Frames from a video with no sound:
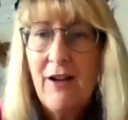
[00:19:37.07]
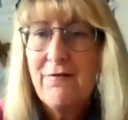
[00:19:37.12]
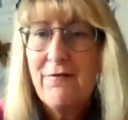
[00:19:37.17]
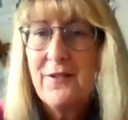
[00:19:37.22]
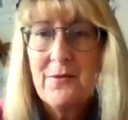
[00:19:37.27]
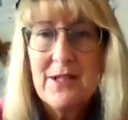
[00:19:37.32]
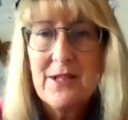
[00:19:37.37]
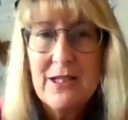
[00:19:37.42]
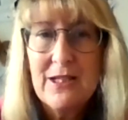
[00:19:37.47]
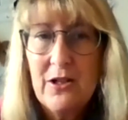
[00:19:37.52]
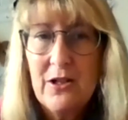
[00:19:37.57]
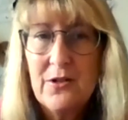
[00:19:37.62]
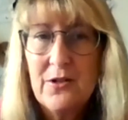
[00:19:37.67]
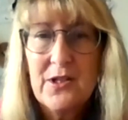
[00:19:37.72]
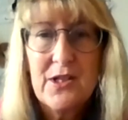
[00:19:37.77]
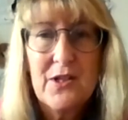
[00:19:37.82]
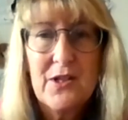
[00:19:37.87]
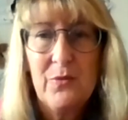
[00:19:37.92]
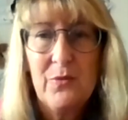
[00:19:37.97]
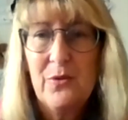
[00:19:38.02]
There was lots
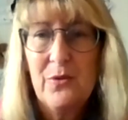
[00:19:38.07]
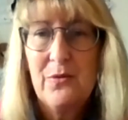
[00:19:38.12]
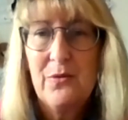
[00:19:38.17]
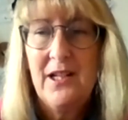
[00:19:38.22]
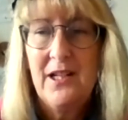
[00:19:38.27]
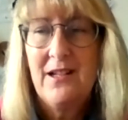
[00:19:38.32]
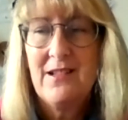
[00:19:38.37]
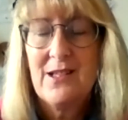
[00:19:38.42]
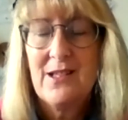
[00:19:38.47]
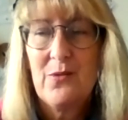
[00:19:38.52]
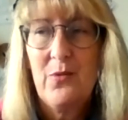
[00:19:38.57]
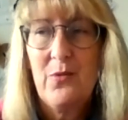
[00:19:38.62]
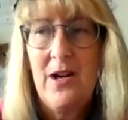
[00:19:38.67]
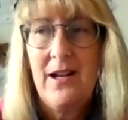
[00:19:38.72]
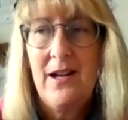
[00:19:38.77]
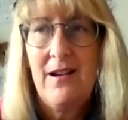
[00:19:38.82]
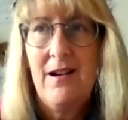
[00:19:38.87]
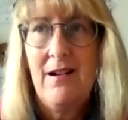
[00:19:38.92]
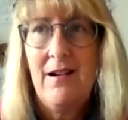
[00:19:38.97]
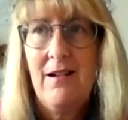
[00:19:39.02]
of mornings when
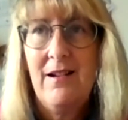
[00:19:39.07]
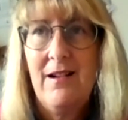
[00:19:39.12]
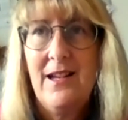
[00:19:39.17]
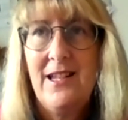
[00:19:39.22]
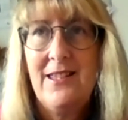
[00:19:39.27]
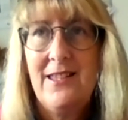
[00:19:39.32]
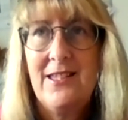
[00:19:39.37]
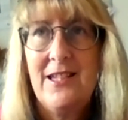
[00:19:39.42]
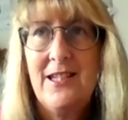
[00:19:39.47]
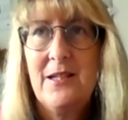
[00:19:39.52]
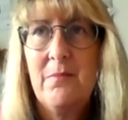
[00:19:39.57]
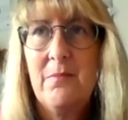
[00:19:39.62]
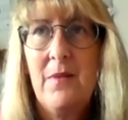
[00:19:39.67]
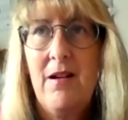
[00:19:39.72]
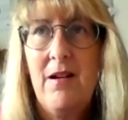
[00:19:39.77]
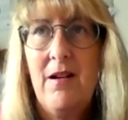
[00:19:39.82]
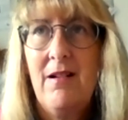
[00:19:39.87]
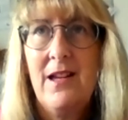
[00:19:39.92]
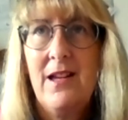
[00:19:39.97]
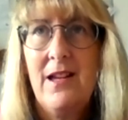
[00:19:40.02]
I did
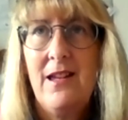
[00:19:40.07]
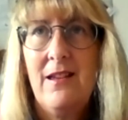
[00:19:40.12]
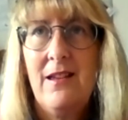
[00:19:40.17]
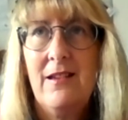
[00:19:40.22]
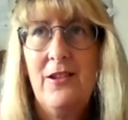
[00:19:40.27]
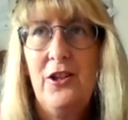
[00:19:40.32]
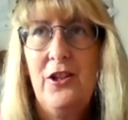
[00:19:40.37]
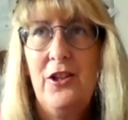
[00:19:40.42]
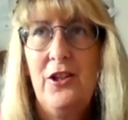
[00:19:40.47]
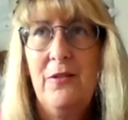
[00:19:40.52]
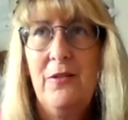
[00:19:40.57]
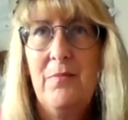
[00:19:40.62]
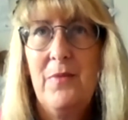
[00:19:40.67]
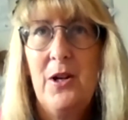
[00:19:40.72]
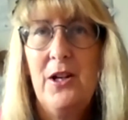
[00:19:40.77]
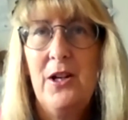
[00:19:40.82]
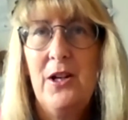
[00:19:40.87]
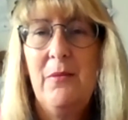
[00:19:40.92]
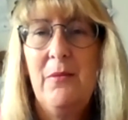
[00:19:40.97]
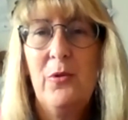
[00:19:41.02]
my, you know,
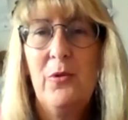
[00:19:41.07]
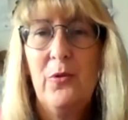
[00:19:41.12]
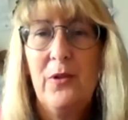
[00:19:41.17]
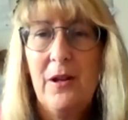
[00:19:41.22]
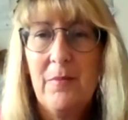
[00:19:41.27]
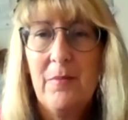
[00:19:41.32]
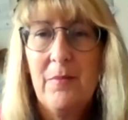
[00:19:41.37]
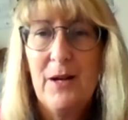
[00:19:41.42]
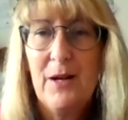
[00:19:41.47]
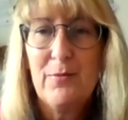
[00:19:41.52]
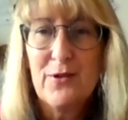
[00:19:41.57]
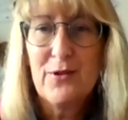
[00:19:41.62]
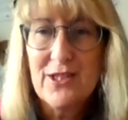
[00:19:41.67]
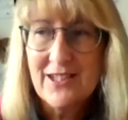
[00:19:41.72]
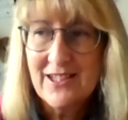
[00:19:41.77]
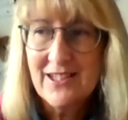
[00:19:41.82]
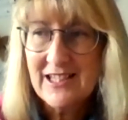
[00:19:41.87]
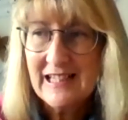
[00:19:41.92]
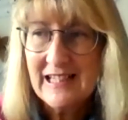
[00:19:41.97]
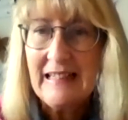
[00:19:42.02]
early morning Bible
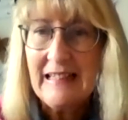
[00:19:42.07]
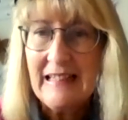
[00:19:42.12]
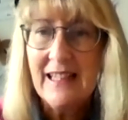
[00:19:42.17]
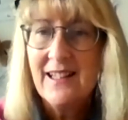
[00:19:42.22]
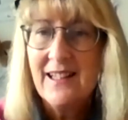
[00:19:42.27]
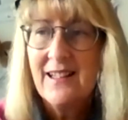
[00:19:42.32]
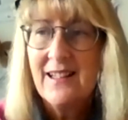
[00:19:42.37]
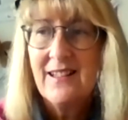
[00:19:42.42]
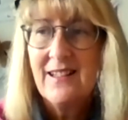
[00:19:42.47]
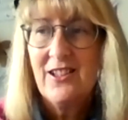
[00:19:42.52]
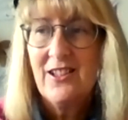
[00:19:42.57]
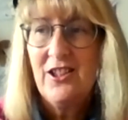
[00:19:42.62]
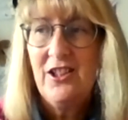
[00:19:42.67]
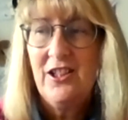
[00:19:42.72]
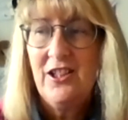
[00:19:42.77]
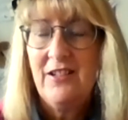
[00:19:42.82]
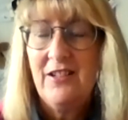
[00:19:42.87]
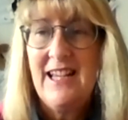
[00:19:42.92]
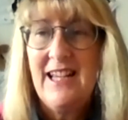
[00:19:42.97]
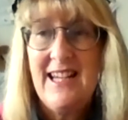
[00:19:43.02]
study, you
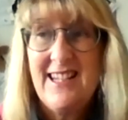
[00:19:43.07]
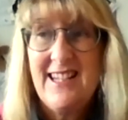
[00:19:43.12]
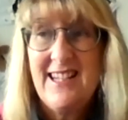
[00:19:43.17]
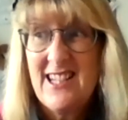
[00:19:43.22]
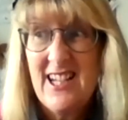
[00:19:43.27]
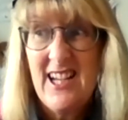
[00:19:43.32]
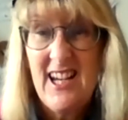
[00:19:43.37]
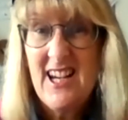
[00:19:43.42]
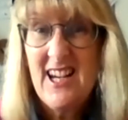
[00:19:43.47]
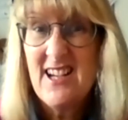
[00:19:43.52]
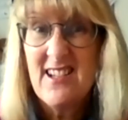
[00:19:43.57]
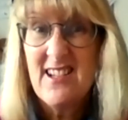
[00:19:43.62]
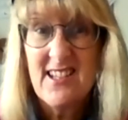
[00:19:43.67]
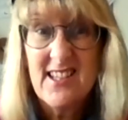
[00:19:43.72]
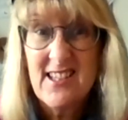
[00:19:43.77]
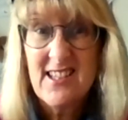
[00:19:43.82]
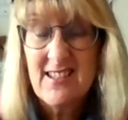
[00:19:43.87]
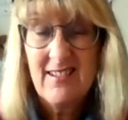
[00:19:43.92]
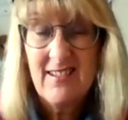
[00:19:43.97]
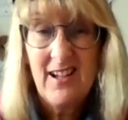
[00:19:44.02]
know, in tears
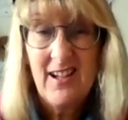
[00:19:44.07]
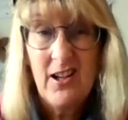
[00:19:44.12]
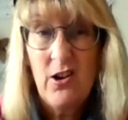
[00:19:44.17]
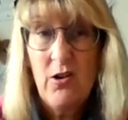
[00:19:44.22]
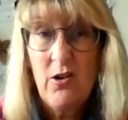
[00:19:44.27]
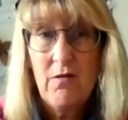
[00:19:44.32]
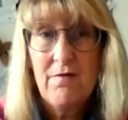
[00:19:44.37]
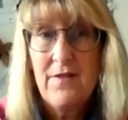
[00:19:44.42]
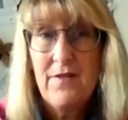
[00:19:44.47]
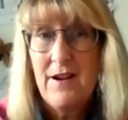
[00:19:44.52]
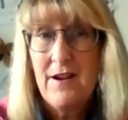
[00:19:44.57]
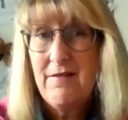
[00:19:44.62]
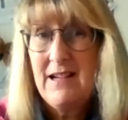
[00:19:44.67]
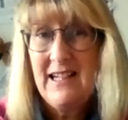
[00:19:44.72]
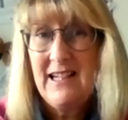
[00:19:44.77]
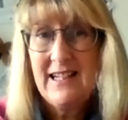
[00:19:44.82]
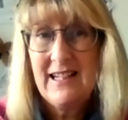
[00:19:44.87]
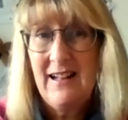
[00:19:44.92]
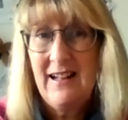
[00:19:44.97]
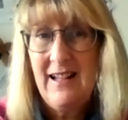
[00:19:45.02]
and got very
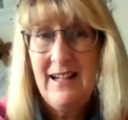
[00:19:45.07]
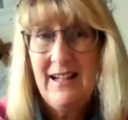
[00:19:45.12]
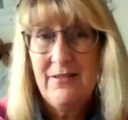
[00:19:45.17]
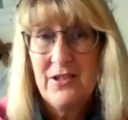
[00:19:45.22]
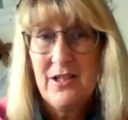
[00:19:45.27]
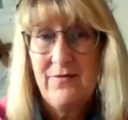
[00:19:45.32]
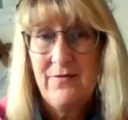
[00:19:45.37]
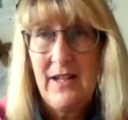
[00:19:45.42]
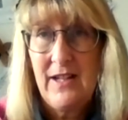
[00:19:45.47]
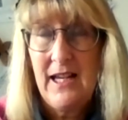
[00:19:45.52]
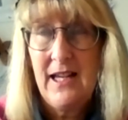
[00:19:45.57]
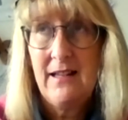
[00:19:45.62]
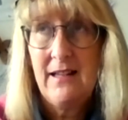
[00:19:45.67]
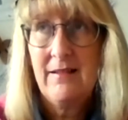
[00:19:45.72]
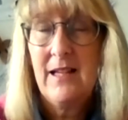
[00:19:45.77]
little out of it.